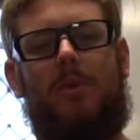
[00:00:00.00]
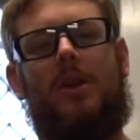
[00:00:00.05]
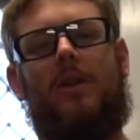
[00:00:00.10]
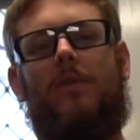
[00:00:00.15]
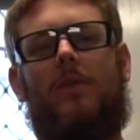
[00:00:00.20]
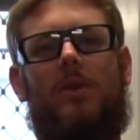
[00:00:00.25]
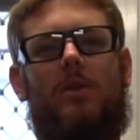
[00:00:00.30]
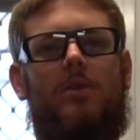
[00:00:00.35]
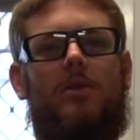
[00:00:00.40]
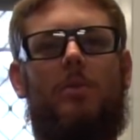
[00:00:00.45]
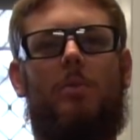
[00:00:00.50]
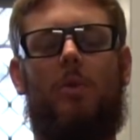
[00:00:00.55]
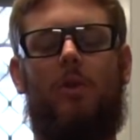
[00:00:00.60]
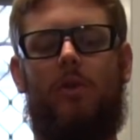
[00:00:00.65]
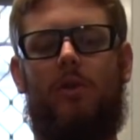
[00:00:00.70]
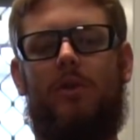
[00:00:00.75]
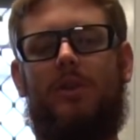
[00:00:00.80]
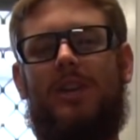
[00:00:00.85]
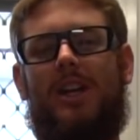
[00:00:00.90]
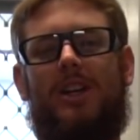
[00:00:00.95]
amount of views and
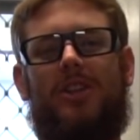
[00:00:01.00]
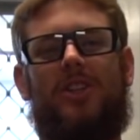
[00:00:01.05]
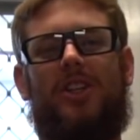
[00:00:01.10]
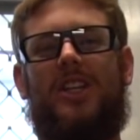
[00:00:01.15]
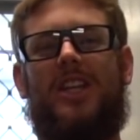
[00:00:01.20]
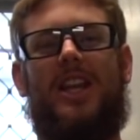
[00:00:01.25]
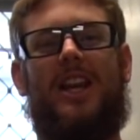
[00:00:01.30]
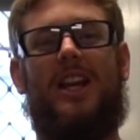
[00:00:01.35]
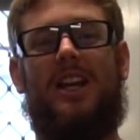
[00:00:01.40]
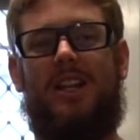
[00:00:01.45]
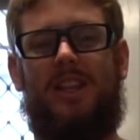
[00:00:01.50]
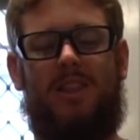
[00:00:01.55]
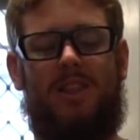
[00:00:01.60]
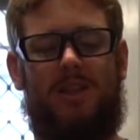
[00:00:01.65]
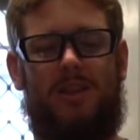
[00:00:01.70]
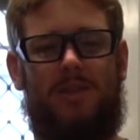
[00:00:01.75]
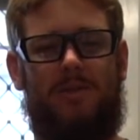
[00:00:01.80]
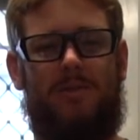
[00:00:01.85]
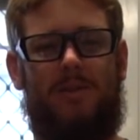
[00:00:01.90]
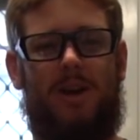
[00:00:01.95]
whatnot to actually get
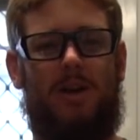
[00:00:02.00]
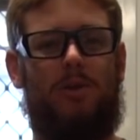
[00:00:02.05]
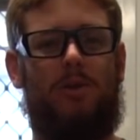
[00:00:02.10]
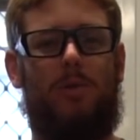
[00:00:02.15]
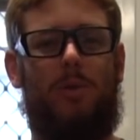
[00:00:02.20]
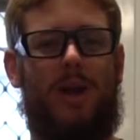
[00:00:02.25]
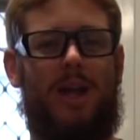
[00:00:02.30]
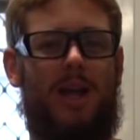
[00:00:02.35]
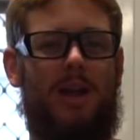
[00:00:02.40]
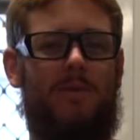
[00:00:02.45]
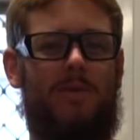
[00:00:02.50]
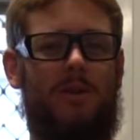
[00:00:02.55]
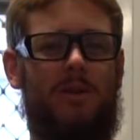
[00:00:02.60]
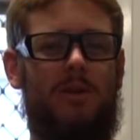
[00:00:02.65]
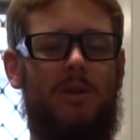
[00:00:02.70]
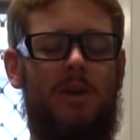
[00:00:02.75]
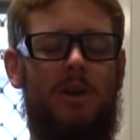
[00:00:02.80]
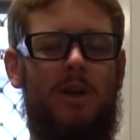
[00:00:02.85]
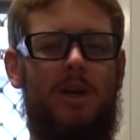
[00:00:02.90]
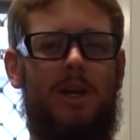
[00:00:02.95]
anything of value out of
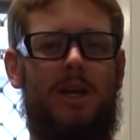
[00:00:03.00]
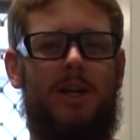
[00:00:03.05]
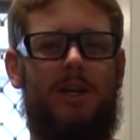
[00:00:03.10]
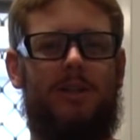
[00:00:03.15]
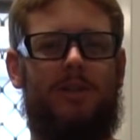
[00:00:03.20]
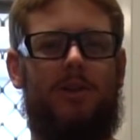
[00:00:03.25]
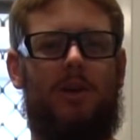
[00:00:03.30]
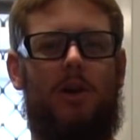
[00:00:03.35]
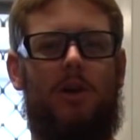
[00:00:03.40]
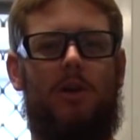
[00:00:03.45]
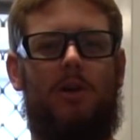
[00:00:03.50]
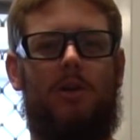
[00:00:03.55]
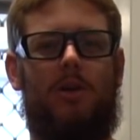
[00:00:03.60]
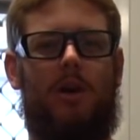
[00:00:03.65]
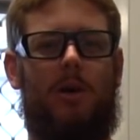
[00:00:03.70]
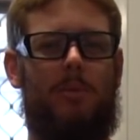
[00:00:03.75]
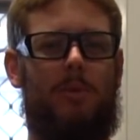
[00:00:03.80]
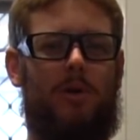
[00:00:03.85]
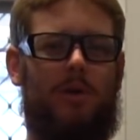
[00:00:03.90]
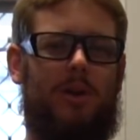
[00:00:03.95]
it. So
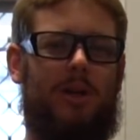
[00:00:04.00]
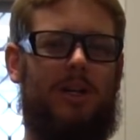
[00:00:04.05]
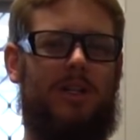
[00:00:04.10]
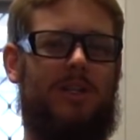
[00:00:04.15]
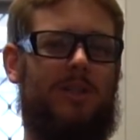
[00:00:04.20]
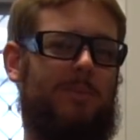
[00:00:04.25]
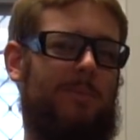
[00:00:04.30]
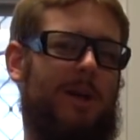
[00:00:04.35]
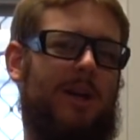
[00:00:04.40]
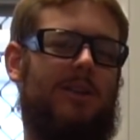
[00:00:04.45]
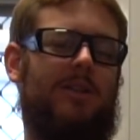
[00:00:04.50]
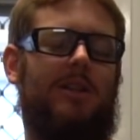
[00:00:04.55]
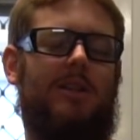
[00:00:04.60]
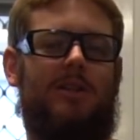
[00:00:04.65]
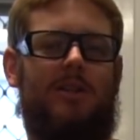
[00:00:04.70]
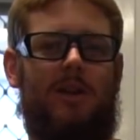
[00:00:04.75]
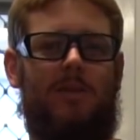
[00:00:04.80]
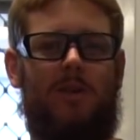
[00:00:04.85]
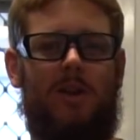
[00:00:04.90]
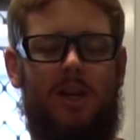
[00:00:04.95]
I'm not
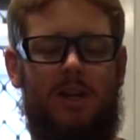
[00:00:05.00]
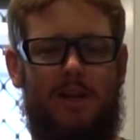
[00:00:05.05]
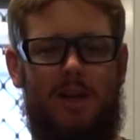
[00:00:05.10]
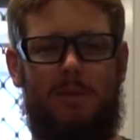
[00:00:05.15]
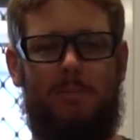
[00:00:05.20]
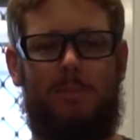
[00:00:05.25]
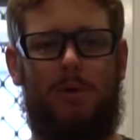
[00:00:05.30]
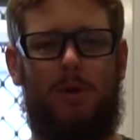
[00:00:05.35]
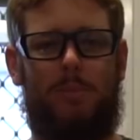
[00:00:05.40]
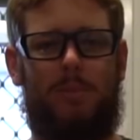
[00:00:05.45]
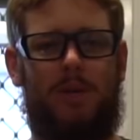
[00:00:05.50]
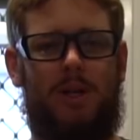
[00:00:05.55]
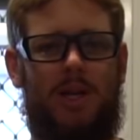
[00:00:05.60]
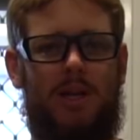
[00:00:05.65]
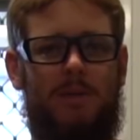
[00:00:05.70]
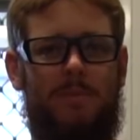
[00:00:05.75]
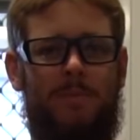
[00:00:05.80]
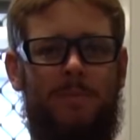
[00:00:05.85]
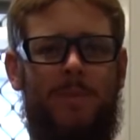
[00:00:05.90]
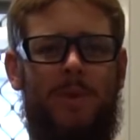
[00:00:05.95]
expecting to ever get that
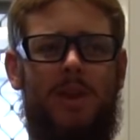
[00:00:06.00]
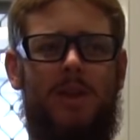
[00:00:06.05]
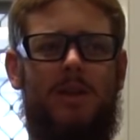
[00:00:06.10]
popular.